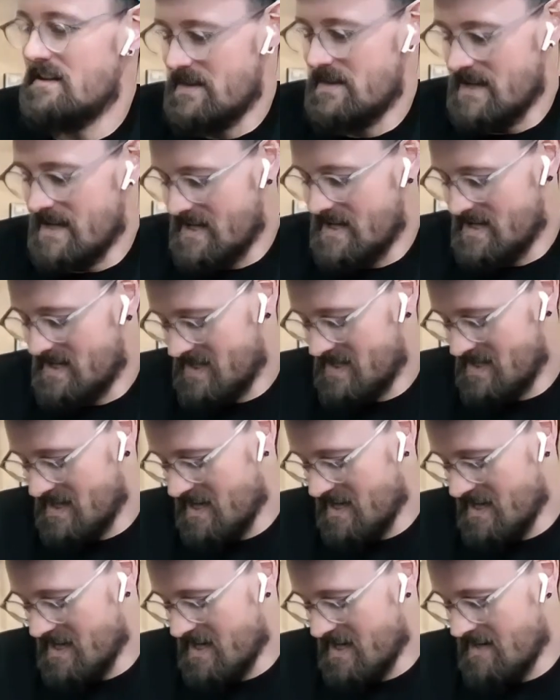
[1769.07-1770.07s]
This
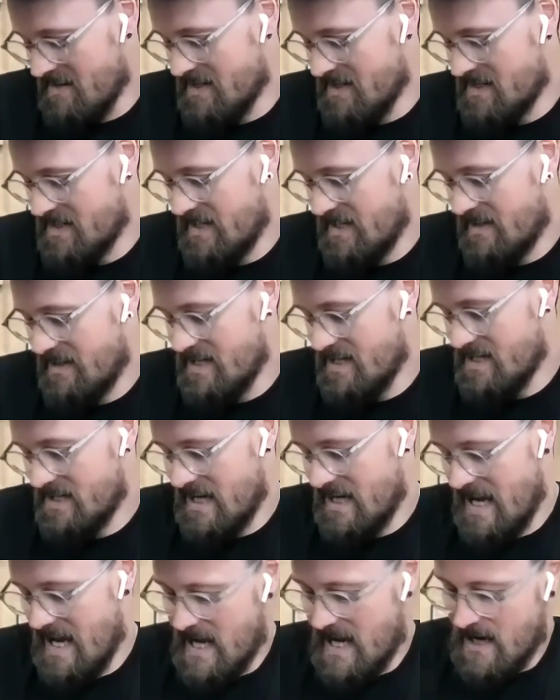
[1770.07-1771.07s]

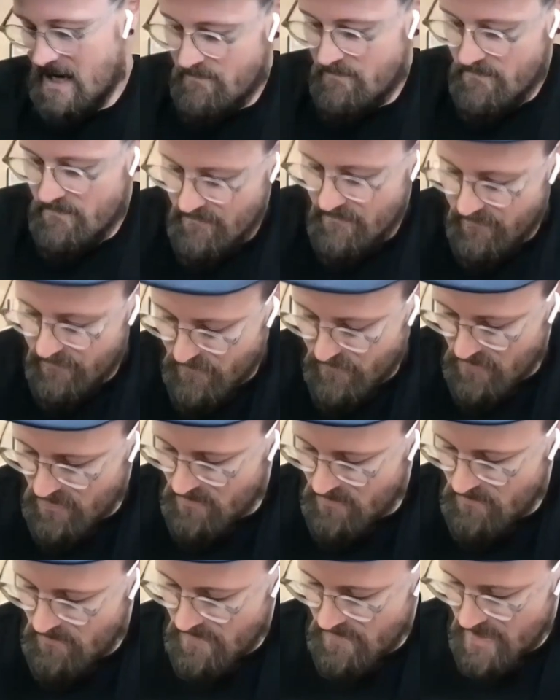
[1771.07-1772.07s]
came
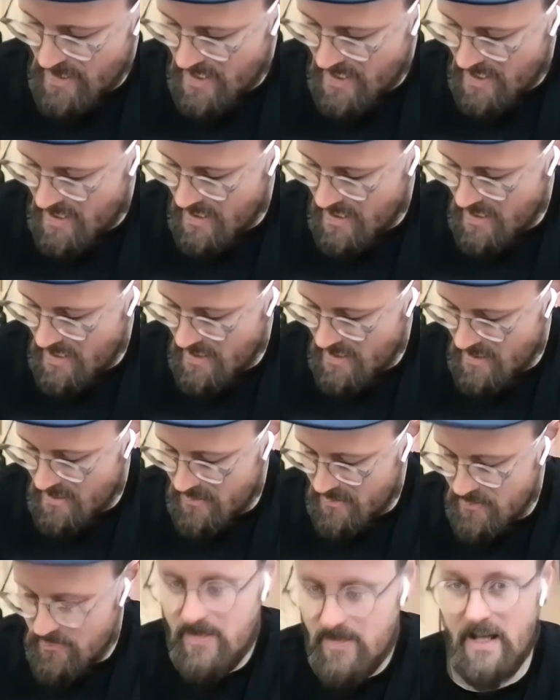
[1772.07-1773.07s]
from a
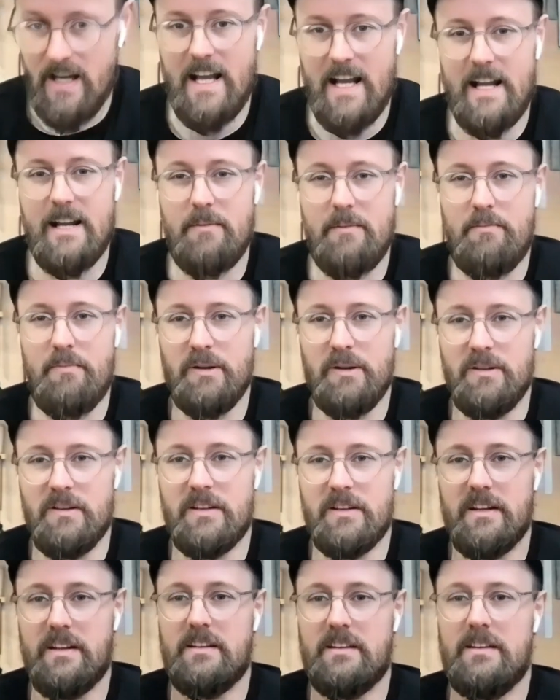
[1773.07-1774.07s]
ukulele
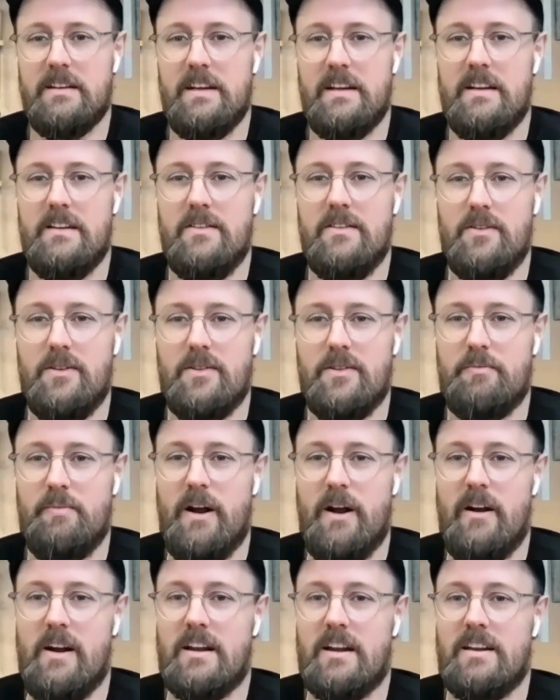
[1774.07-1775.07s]
builder in North
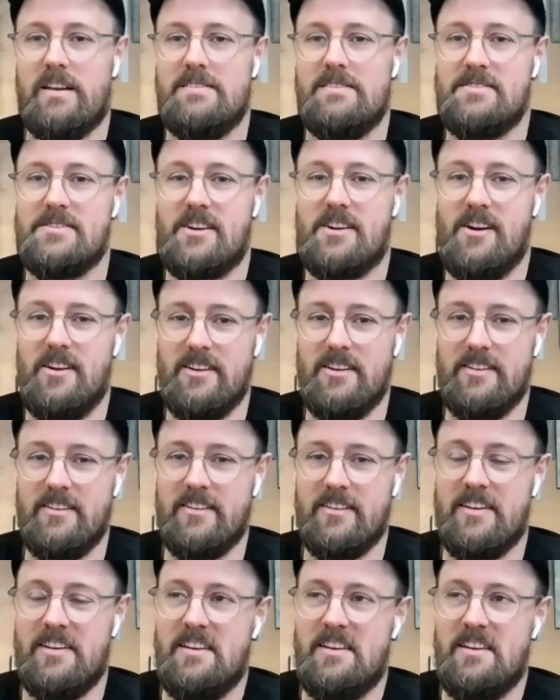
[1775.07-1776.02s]
Berwick in Scotland.